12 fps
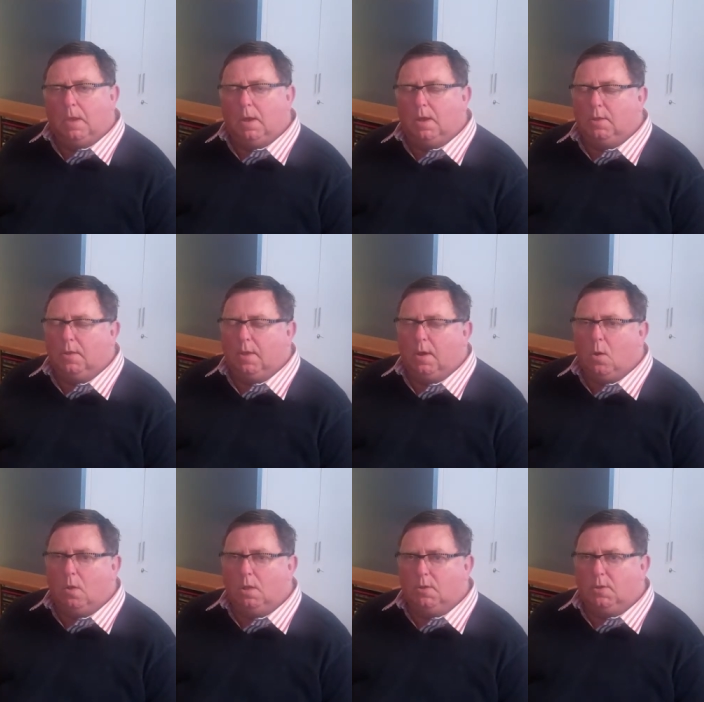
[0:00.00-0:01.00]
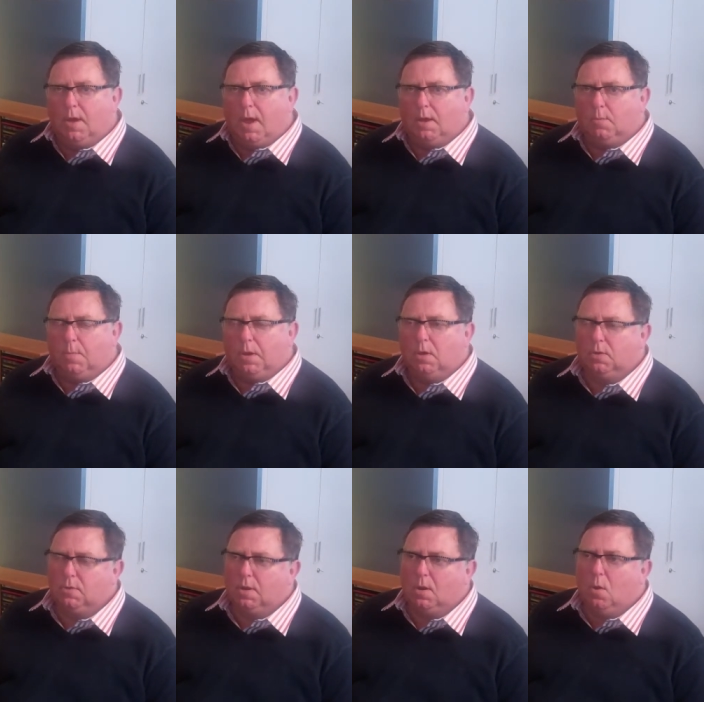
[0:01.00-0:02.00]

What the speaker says: under the Equality Act, because the